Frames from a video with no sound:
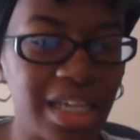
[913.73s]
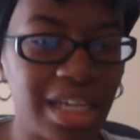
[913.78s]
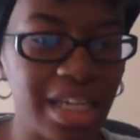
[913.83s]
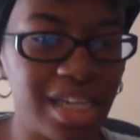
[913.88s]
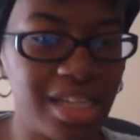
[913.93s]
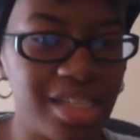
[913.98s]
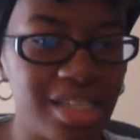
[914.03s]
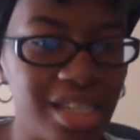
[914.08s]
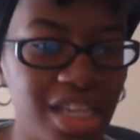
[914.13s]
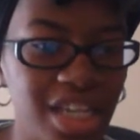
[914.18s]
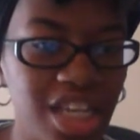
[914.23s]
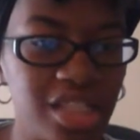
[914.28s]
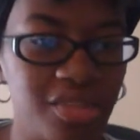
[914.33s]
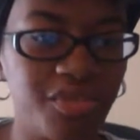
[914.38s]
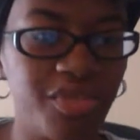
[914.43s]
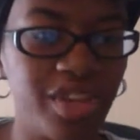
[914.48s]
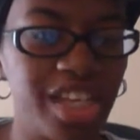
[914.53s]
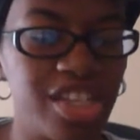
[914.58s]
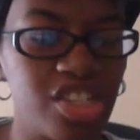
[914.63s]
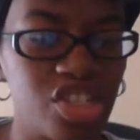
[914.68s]
lust and his
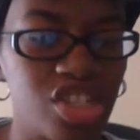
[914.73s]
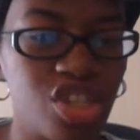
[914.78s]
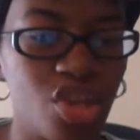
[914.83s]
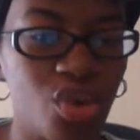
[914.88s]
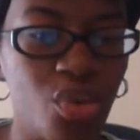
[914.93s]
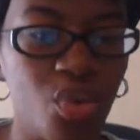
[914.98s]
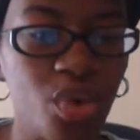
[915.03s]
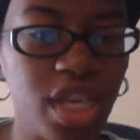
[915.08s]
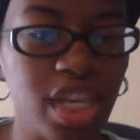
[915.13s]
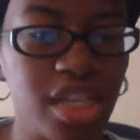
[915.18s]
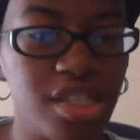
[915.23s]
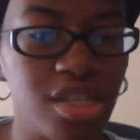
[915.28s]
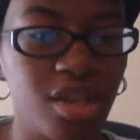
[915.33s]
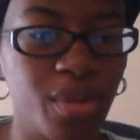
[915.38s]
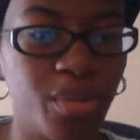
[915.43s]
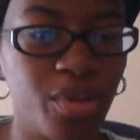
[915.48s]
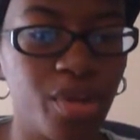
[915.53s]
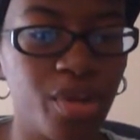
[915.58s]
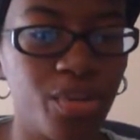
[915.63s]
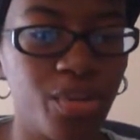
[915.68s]
flesh is so weak to
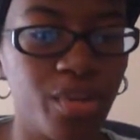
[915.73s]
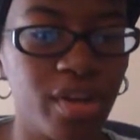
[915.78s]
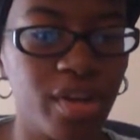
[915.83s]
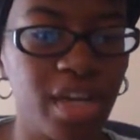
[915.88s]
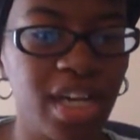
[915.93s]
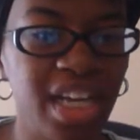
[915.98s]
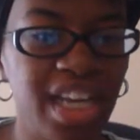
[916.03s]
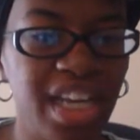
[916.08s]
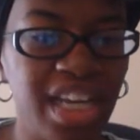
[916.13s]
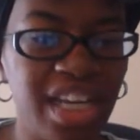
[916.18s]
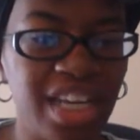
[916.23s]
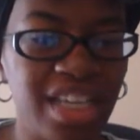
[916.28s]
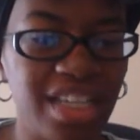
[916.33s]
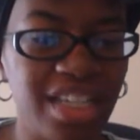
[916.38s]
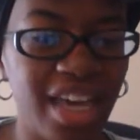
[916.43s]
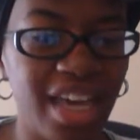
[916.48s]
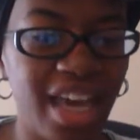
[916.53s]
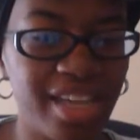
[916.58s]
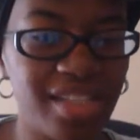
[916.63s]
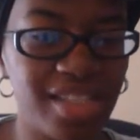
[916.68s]
the point where
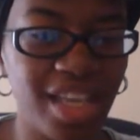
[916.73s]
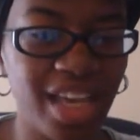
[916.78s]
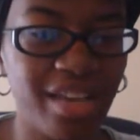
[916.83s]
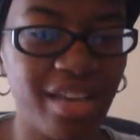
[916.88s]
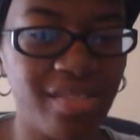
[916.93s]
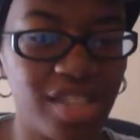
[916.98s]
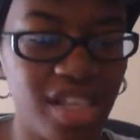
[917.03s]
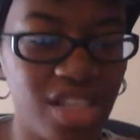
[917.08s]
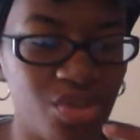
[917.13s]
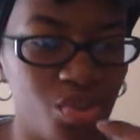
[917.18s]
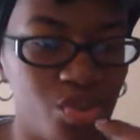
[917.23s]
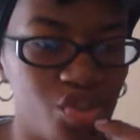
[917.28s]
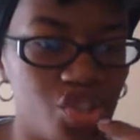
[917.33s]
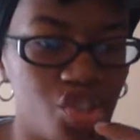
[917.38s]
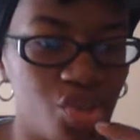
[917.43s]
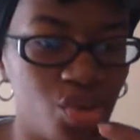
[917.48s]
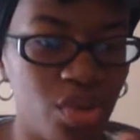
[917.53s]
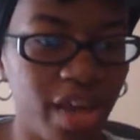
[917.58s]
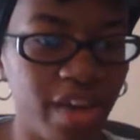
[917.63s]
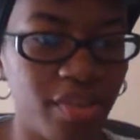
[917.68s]
he has to have sex
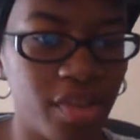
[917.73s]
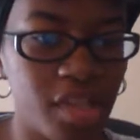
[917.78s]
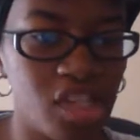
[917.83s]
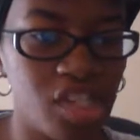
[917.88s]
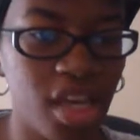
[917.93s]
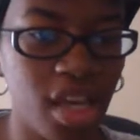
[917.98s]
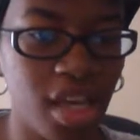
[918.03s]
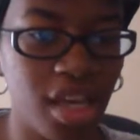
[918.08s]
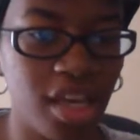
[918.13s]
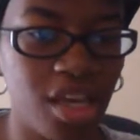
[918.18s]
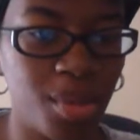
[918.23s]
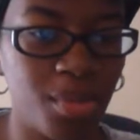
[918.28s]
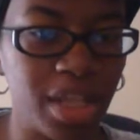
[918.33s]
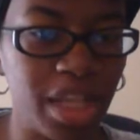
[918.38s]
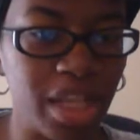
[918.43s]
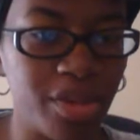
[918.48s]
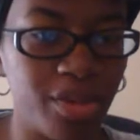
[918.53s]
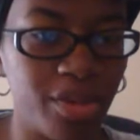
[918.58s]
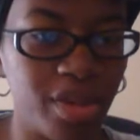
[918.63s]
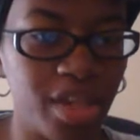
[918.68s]
with you. You have to check him
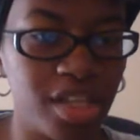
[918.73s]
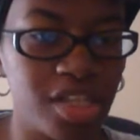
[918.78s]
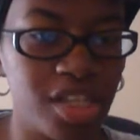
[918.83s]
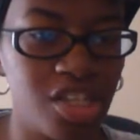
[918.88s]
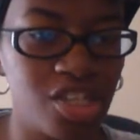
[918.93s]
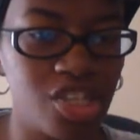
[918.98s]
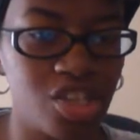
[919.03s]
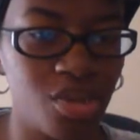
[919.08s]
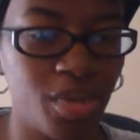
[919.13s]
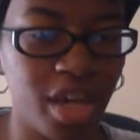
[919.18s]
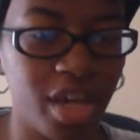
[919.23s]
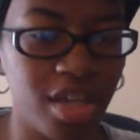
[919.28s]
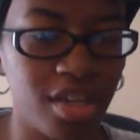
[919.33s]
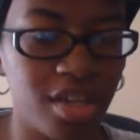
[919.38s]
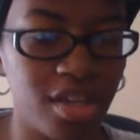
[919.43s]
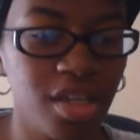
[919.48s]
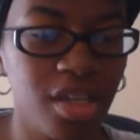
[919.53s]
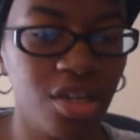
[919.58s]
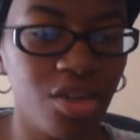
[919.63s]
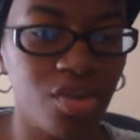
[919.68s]
and learn and teach him how
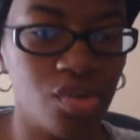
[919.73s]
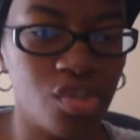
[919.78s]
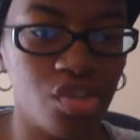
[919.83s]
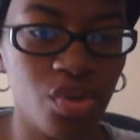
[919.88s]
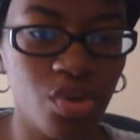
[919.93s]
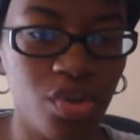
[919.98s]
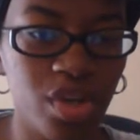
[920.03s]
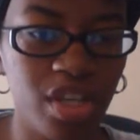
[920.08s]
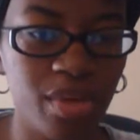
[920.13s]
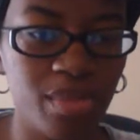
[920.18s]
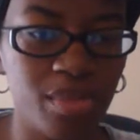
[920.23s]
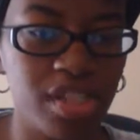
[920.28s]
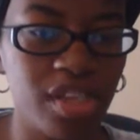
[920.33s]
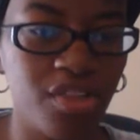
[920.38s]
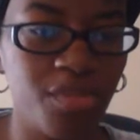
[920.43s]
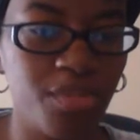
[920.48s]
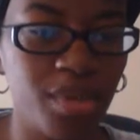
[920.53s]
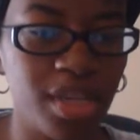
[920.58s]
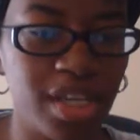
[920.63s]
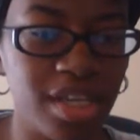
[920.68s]
to control
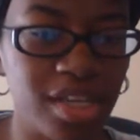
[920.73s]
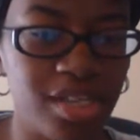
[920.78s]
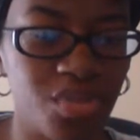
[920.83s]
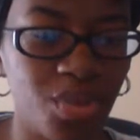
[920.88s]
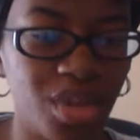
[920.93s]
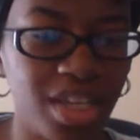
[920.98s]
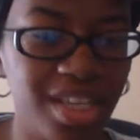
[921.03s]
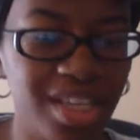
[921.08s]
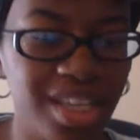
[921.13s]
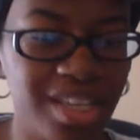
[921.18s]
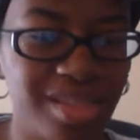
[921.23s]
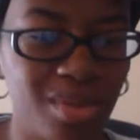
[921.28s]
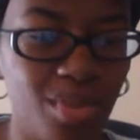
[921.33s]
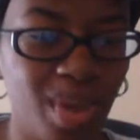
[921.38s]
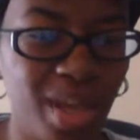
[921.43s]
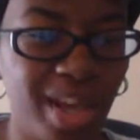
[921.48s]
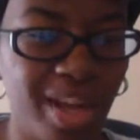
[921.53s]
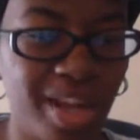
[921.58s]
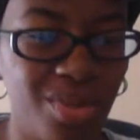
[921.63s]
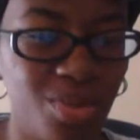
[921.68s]
himself because when he gets
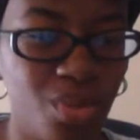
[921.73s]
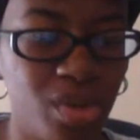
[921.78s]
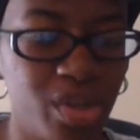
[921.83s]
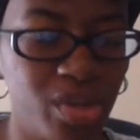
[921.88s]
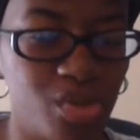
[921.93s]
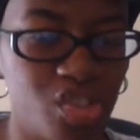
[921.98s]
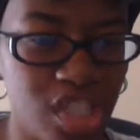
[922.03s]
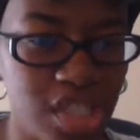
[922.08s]
married, he will